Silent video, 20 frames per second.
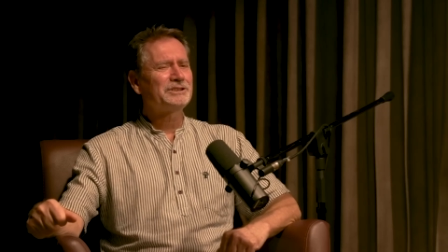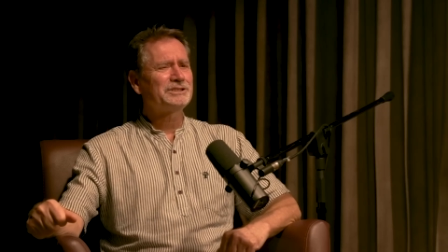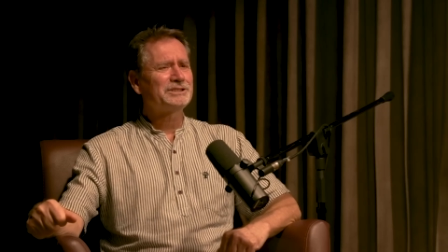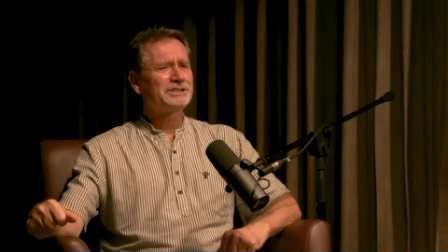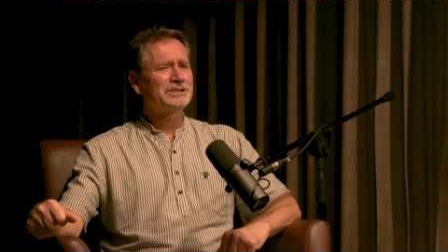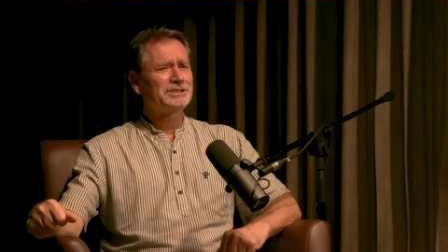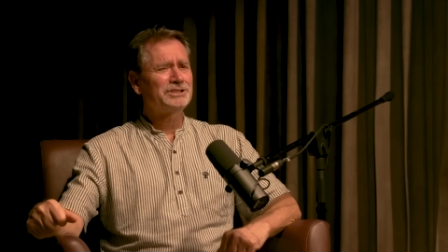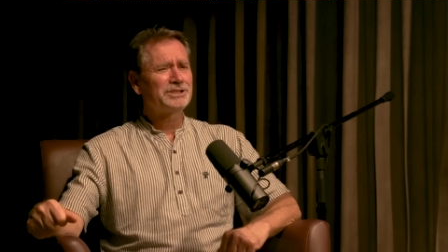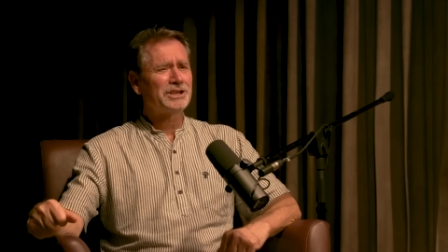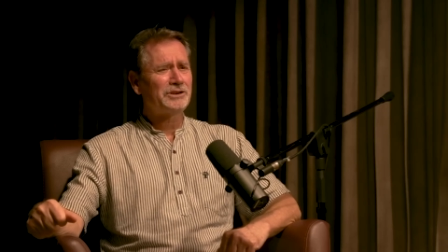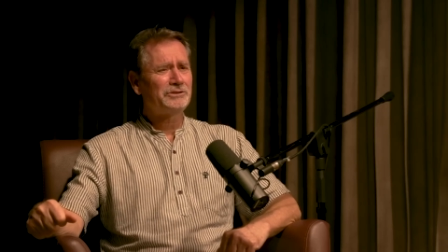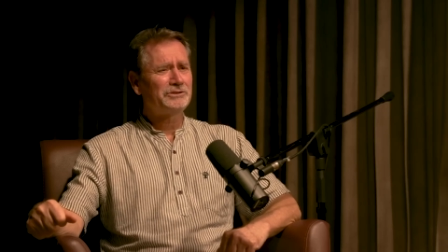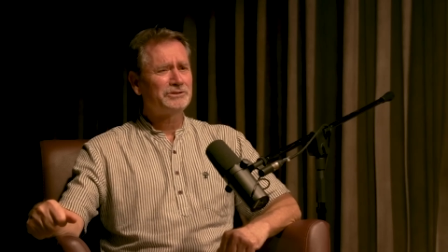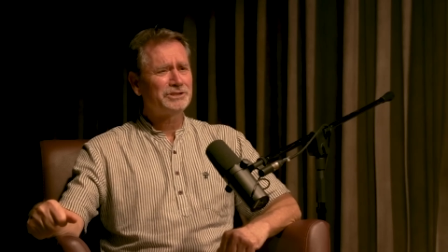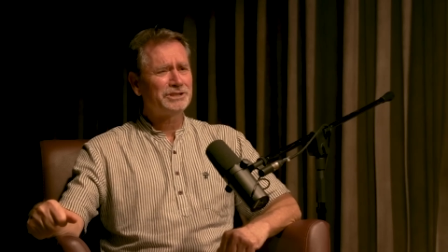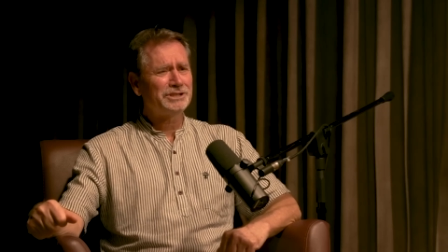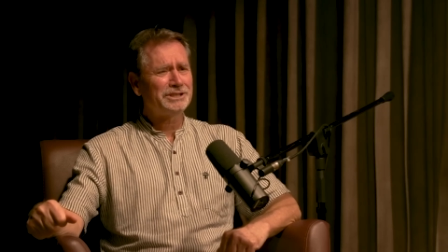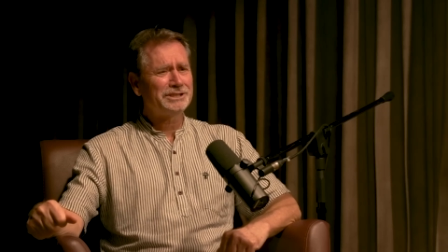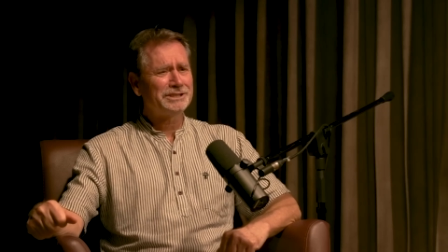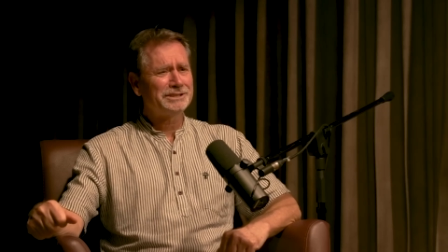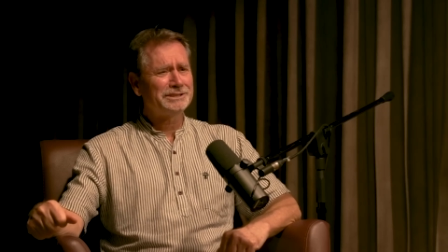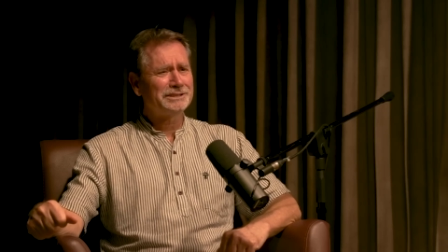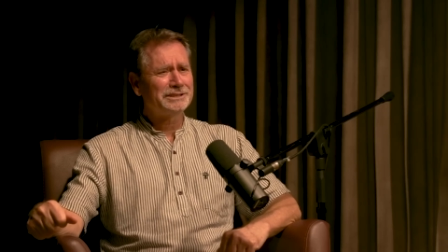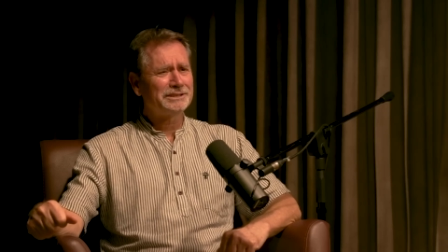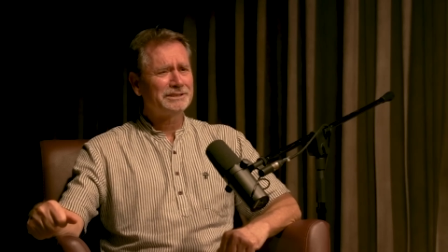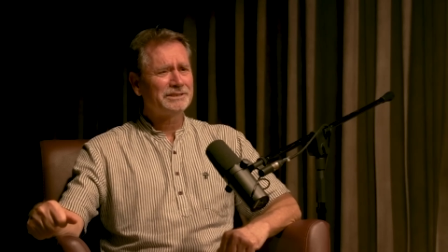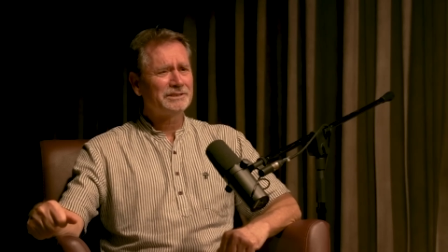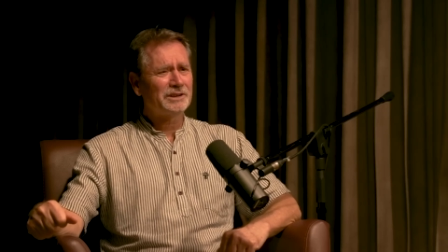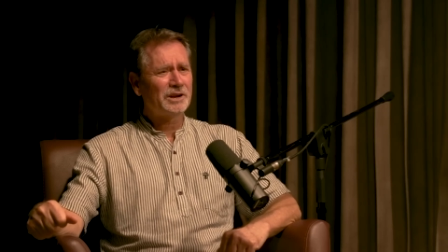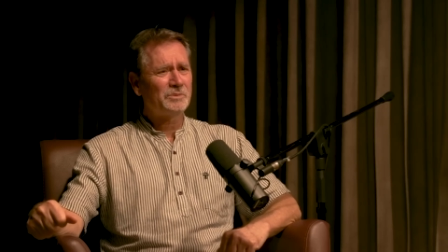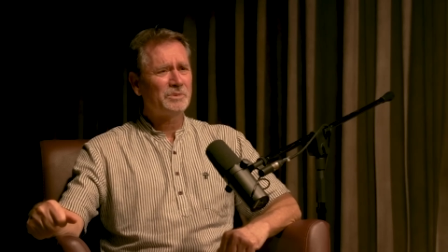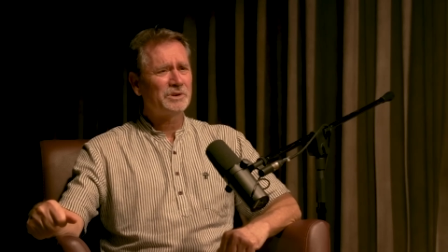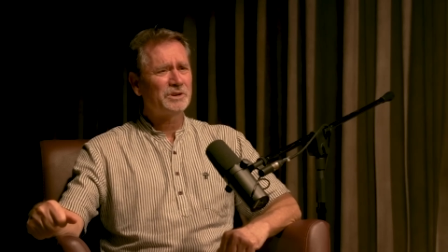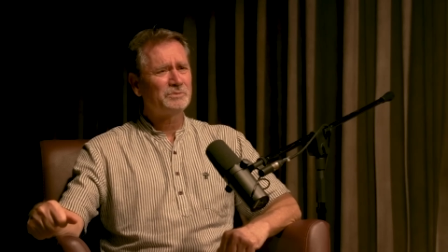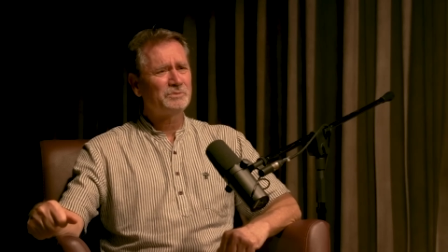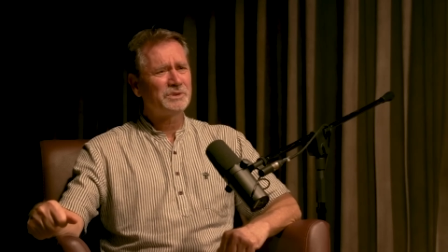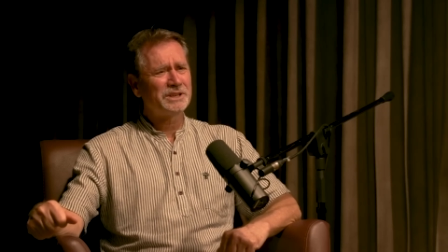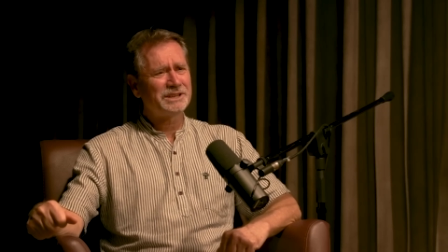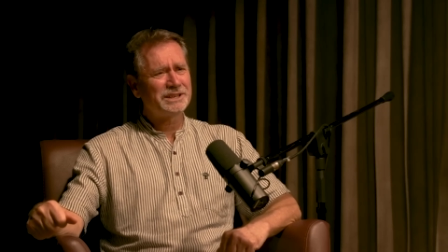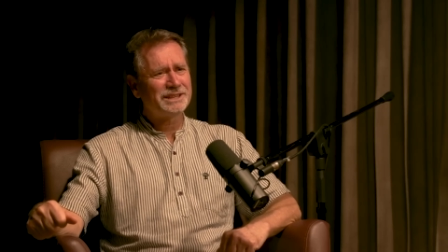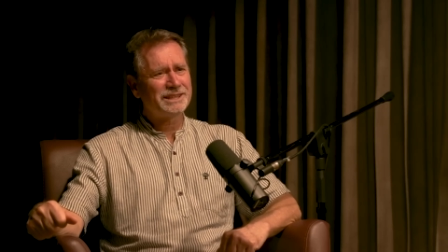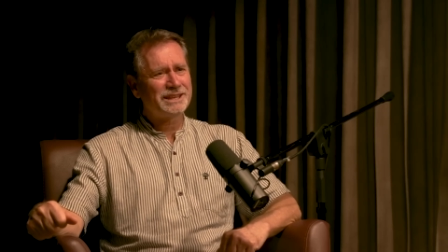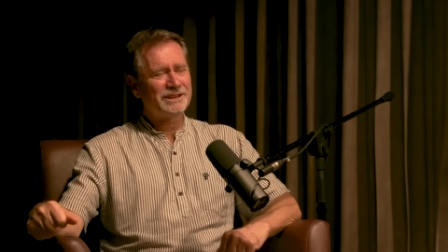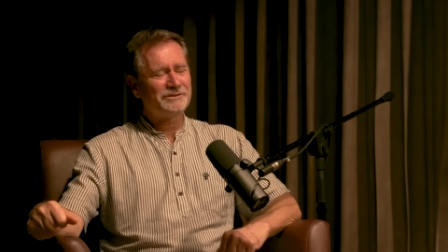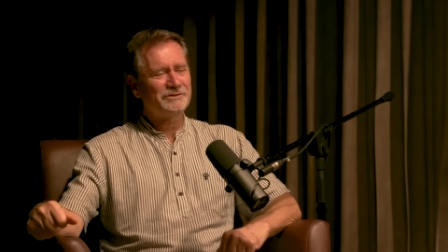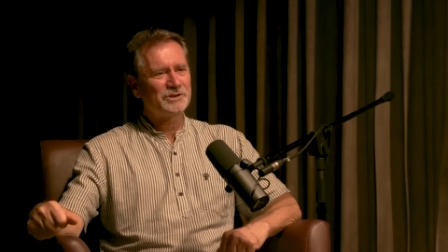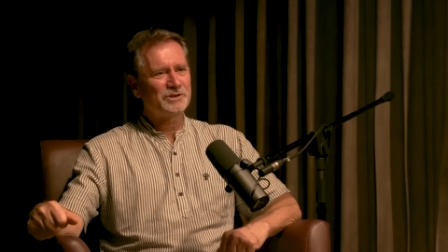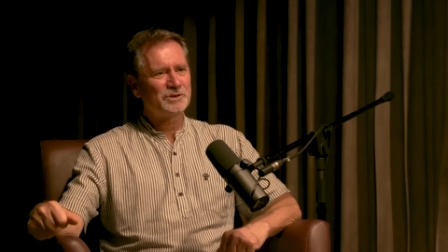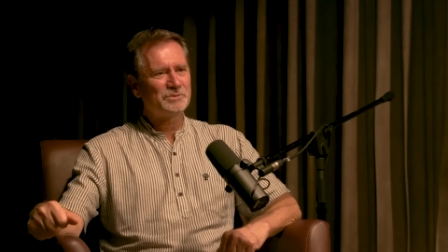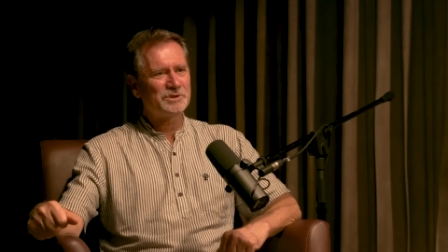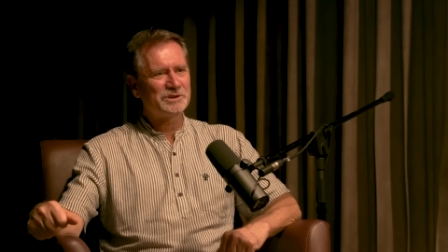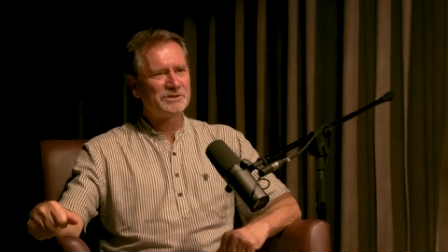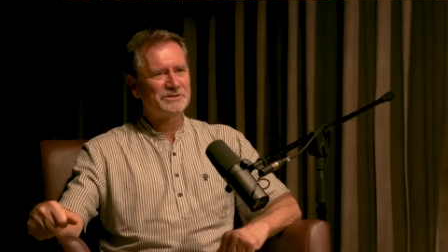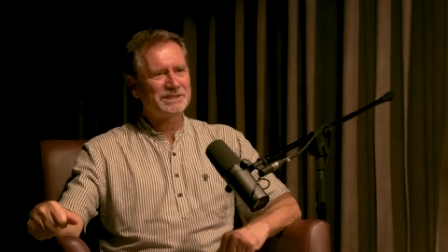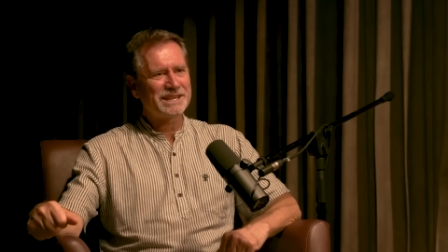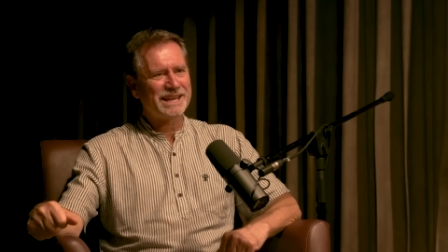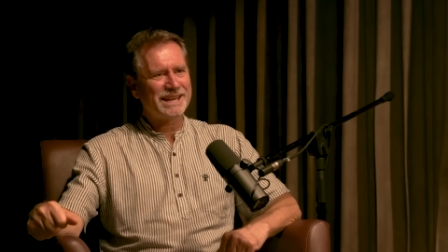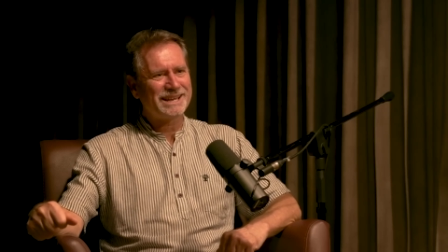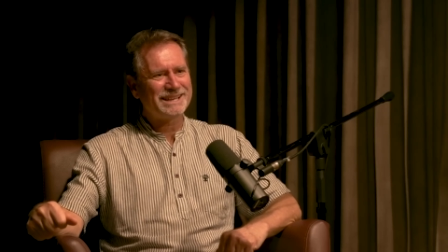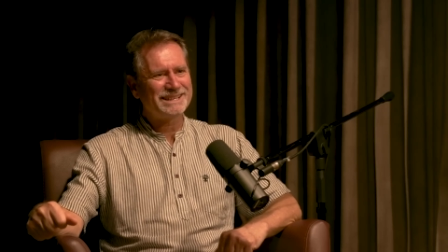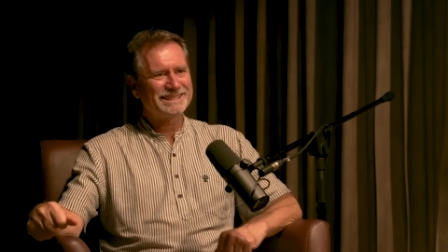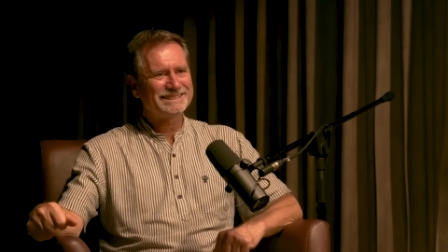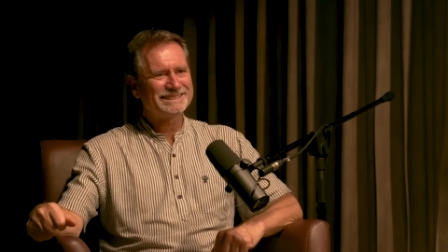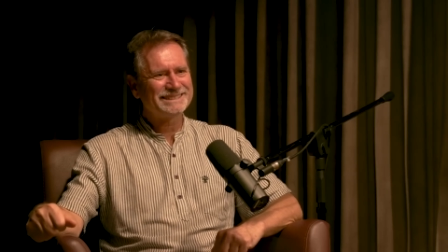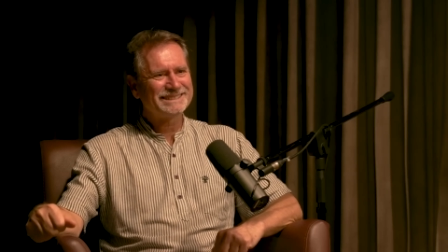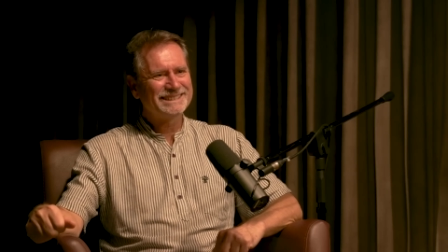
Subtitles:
I said, Charaji, I want to be there for your birthday.